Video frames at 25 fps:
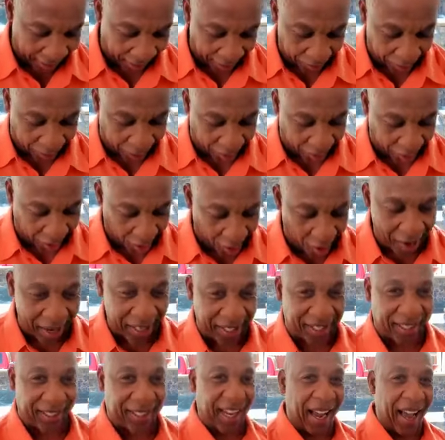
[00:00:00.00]
I'm so
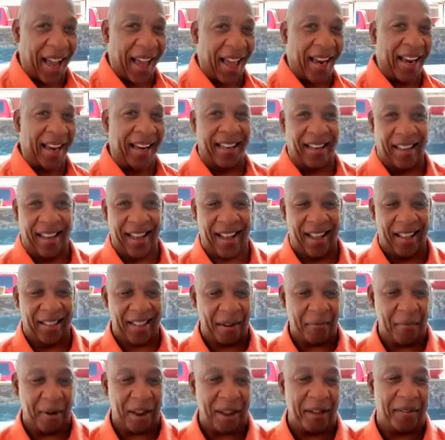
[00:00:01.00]
excited
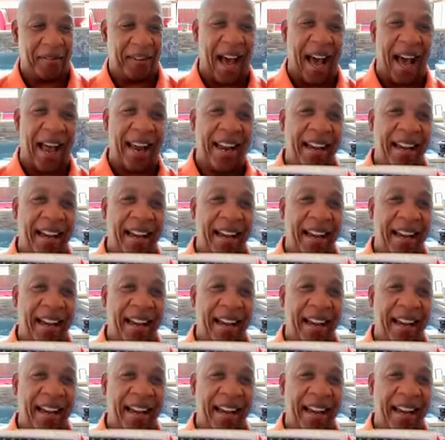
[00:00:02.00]
that we got